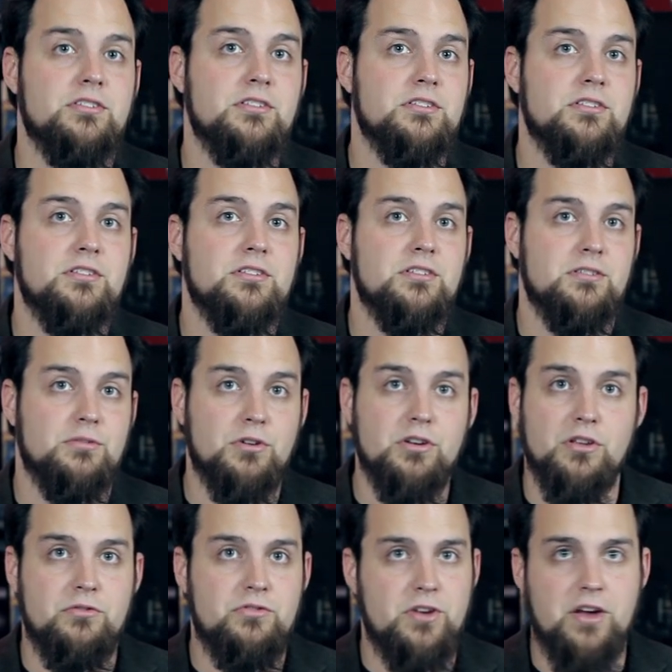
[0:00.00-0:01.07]
Yes. One yeah.
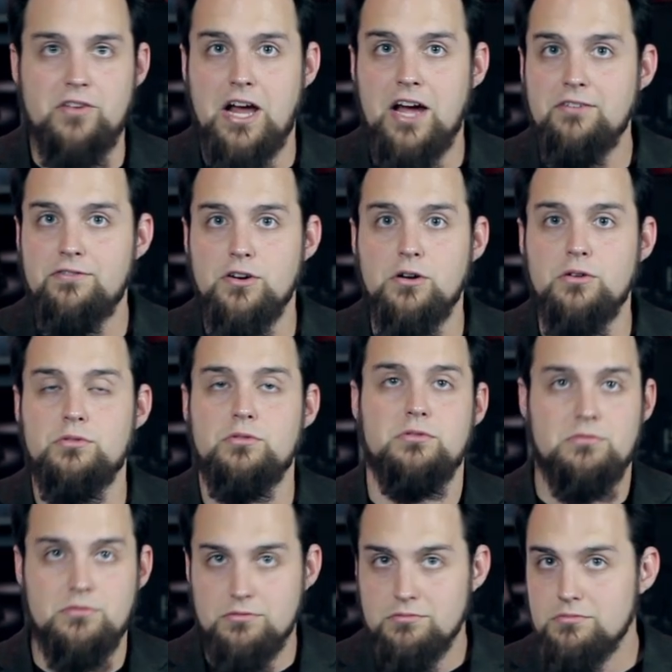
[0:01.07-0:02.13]
Of, if you have an iPhone,
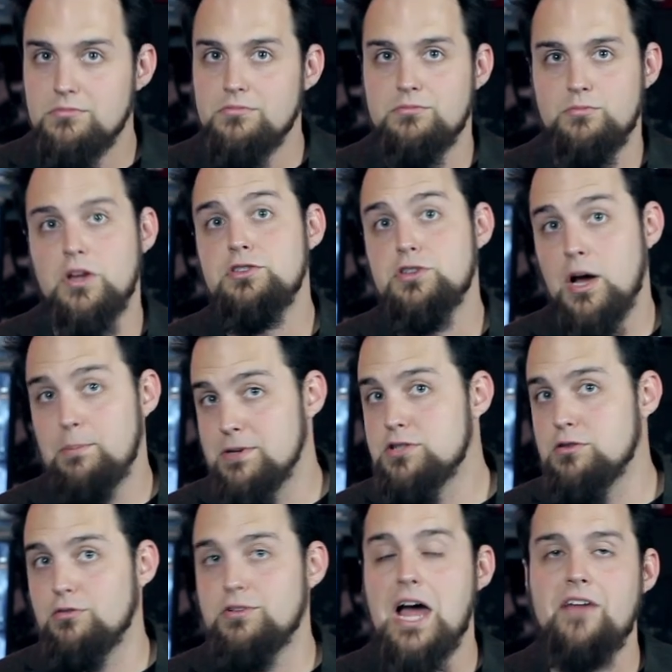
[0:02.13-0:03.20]
until up
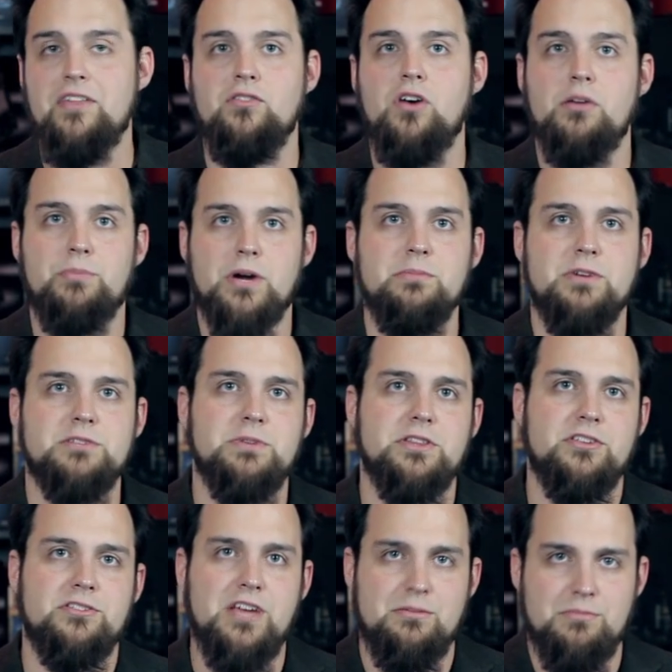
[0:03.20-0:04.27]
until now they've all pretty much been
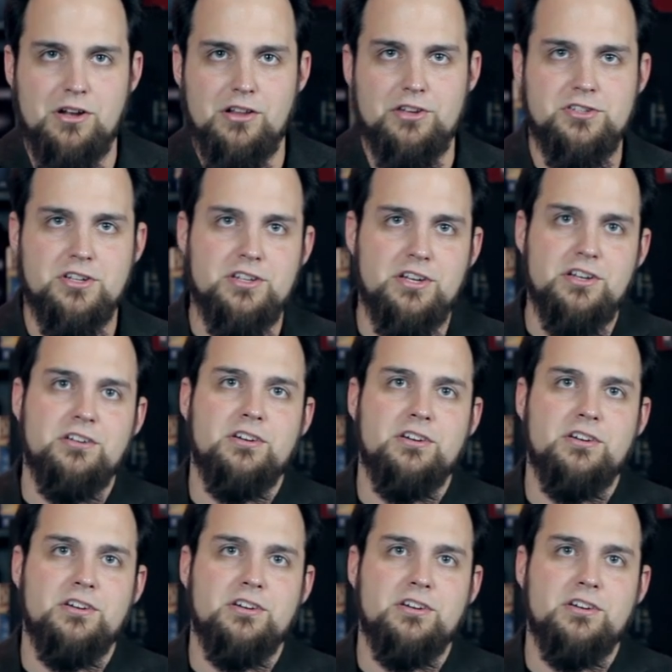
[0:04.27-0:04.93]
the same. But I'll let you continue.